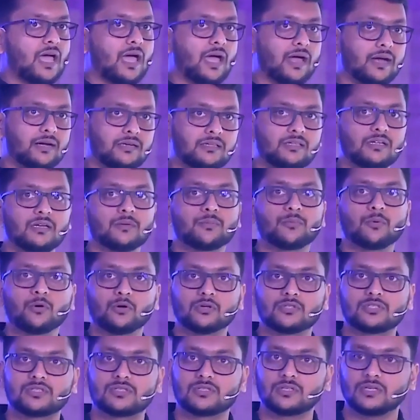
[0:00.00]
and the
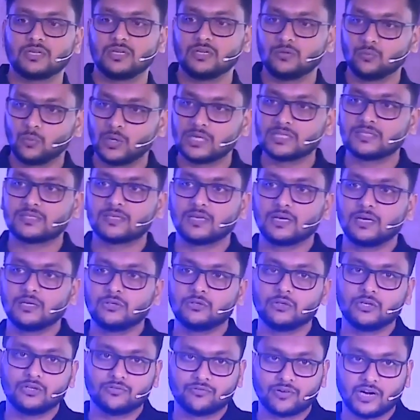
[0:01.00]
reports in one single
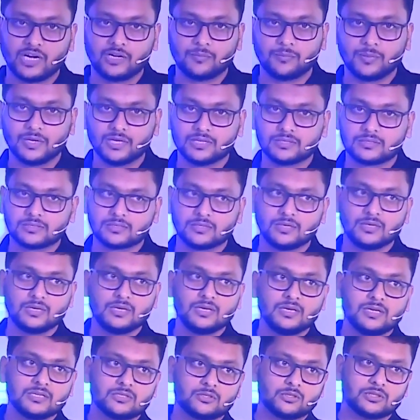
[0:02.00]
unified place?
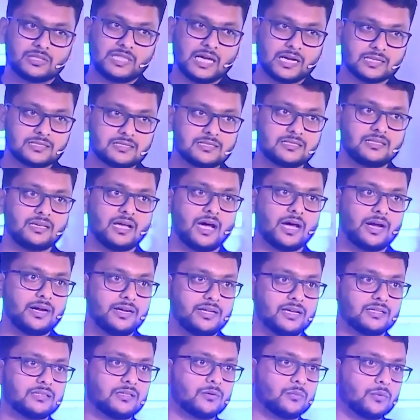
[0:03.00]
So that's the
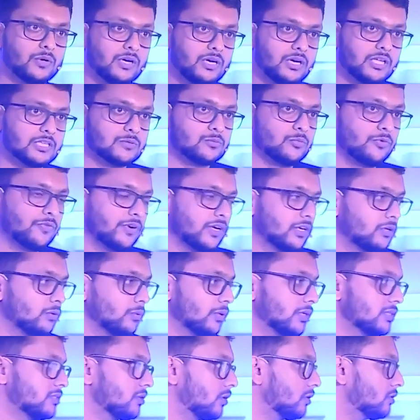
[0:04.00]
idea the world is moving towards